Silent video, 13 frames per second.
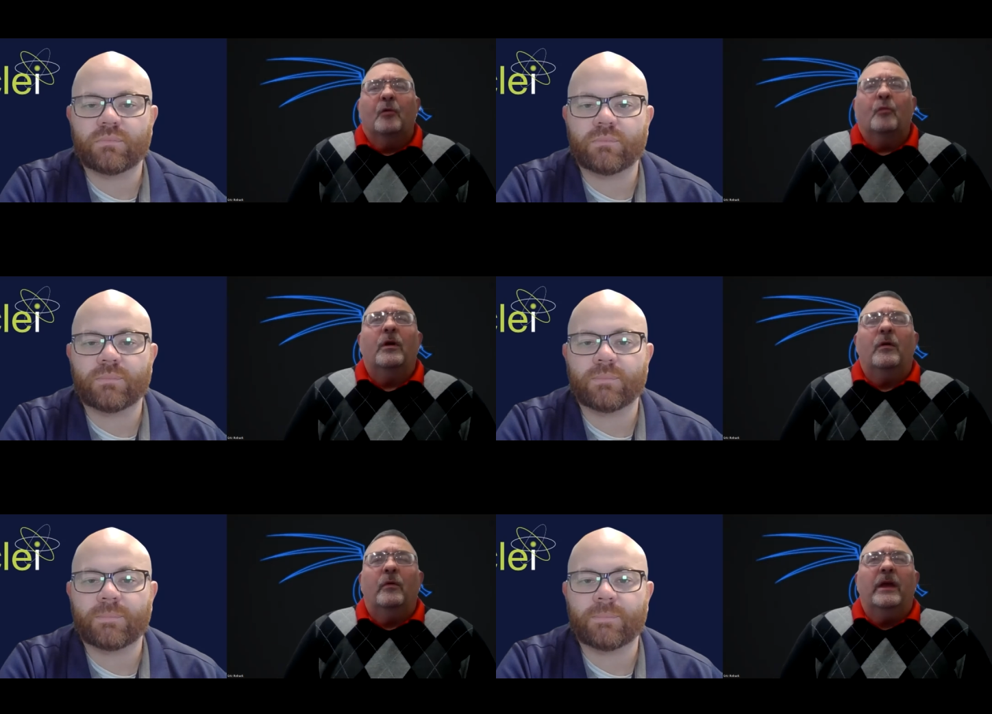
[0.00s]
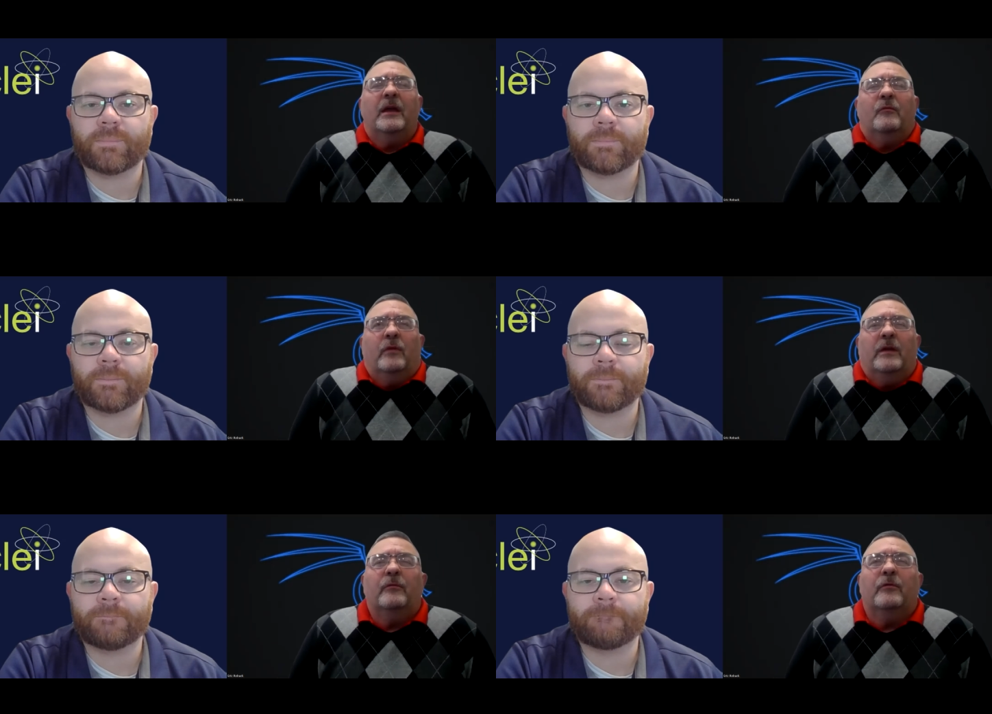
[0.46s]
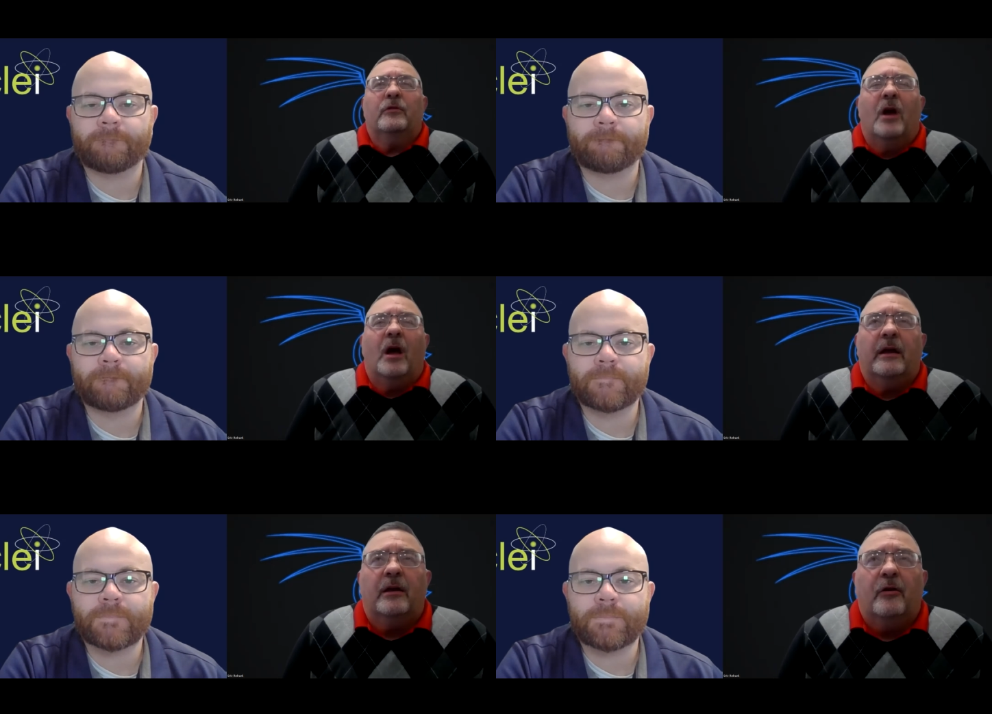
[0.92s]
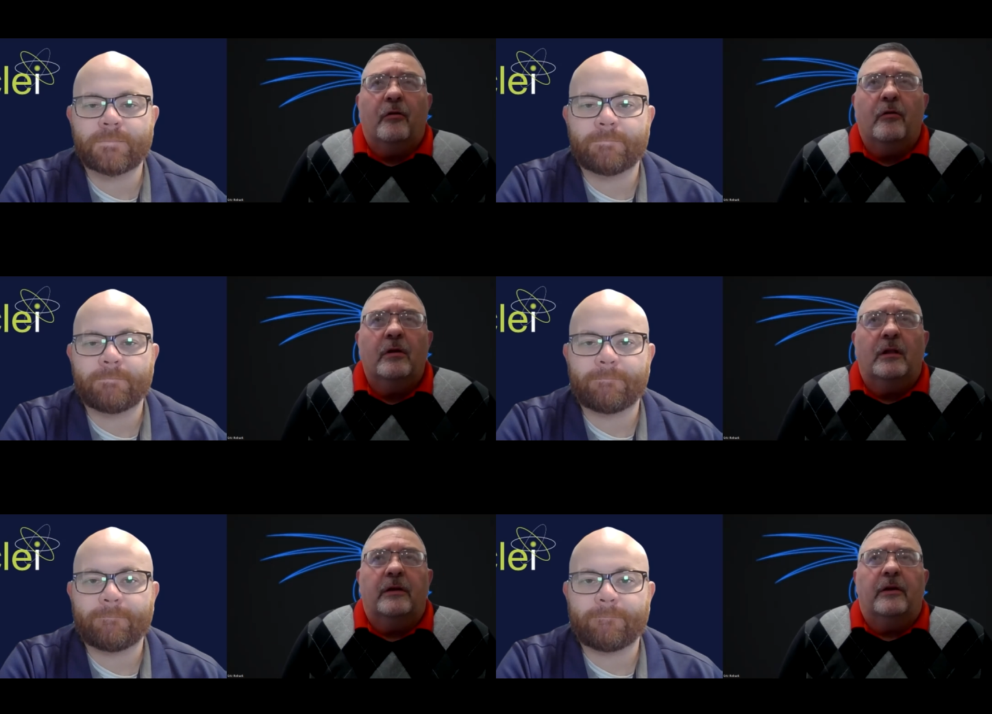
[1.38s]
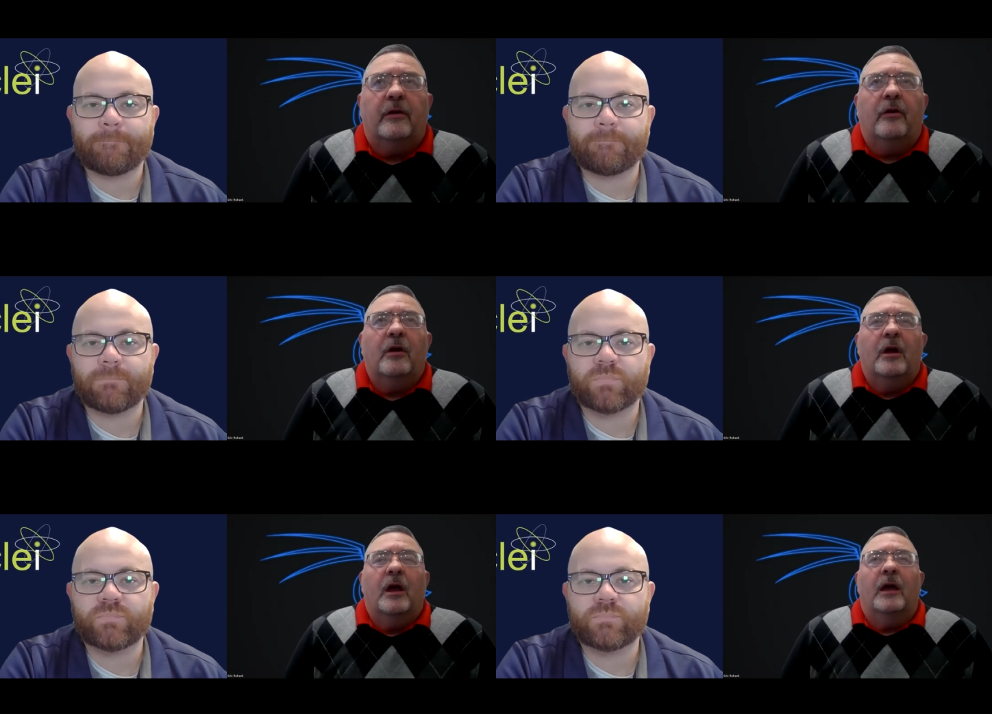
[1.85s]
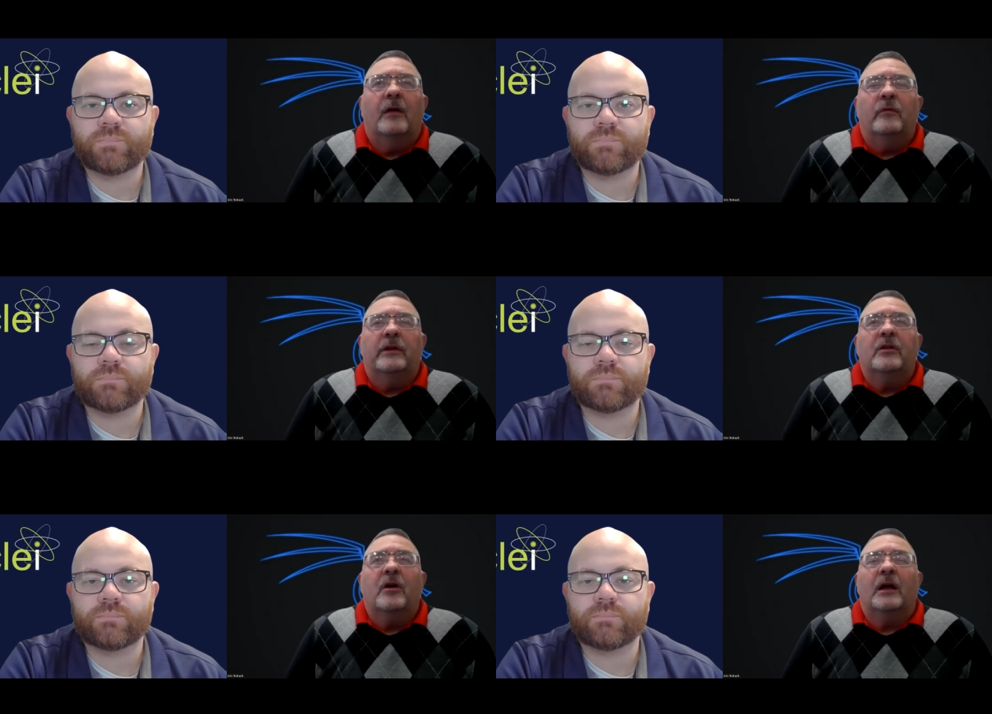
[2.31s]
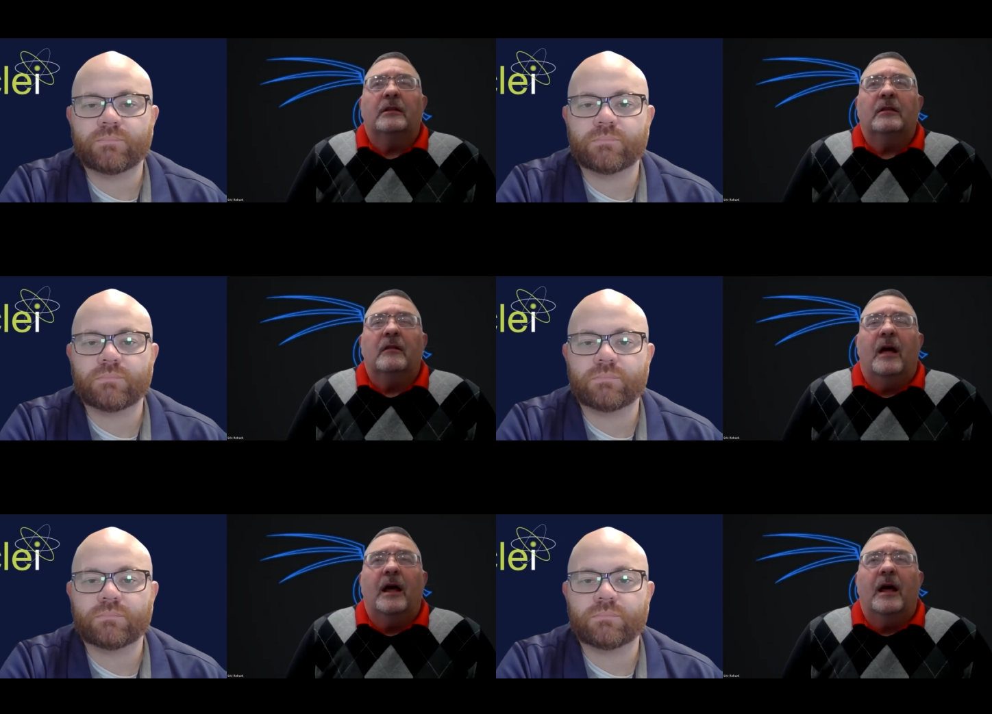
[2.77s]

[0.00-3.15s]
Speaker 1: we, we had we were talking earlier, and we talked a